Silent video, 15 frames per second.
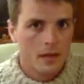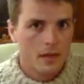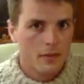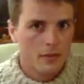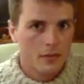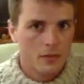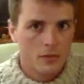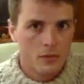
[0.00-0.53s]
And
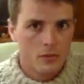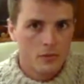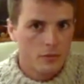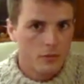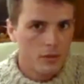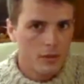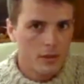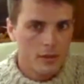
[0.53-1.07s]
if you
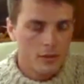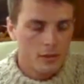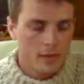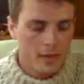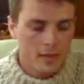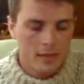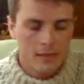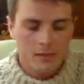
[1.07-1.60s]
feel like you
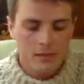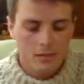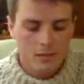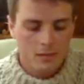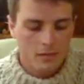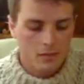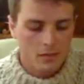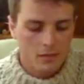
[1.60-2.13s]
can't
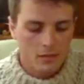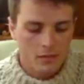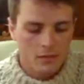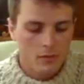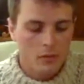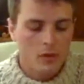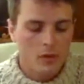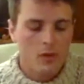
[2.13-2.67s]

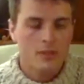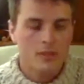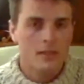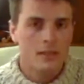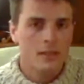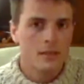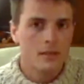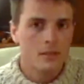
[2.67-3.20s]
notice
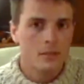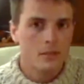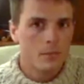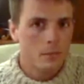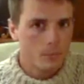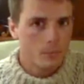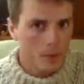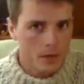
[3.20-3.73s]
any
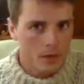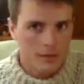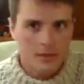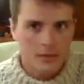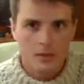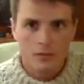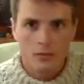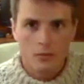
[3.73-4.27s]

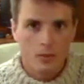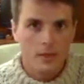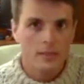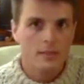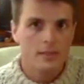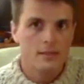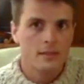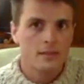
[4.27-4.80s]
positive or
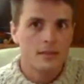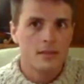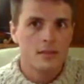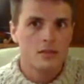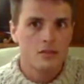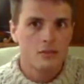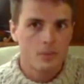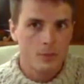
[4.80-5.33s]
pleasant
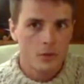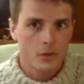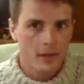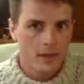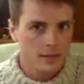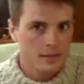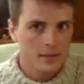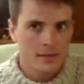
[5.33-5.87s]
sensations from
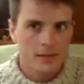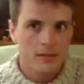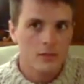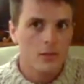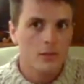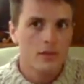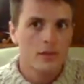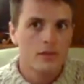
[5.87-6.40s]
relaxing, that's
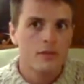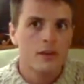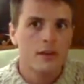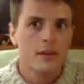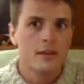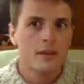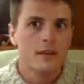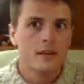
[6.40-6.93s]
totally
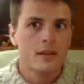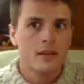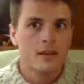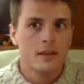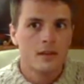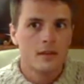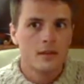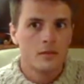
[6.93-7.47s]
fine.
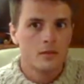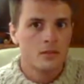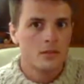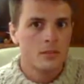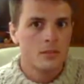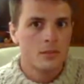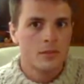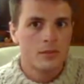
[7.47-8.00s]
Just
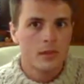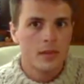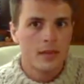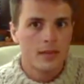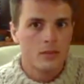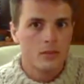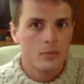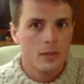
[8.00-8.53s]
simply
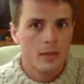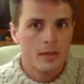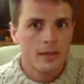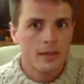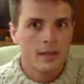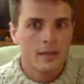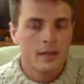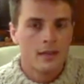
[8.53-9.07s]
relax your
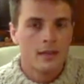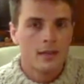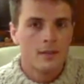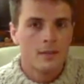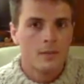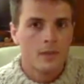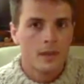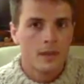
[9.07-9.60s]
belly
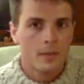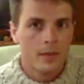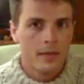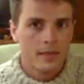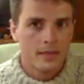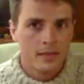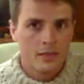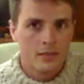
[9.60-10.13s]
and
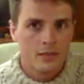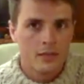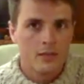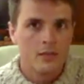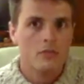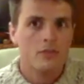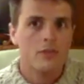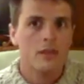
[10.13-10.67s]
pay attention
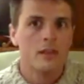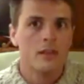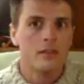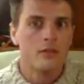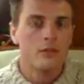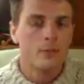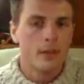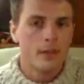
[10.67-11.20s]
to the feeling
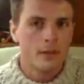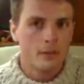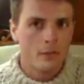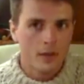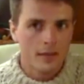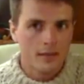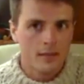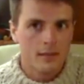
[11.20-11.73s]
of your belly
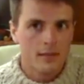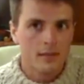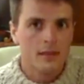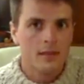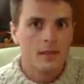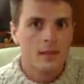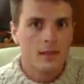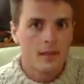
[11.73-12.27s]
rising
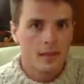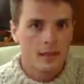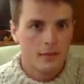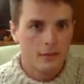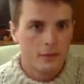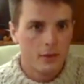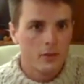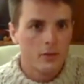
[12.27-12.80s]

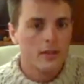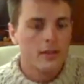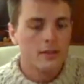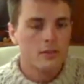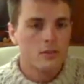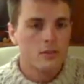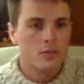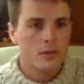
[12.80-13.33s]
and falling
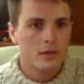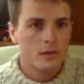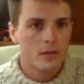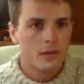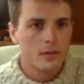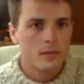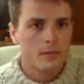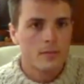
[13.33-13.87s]
as you breathe.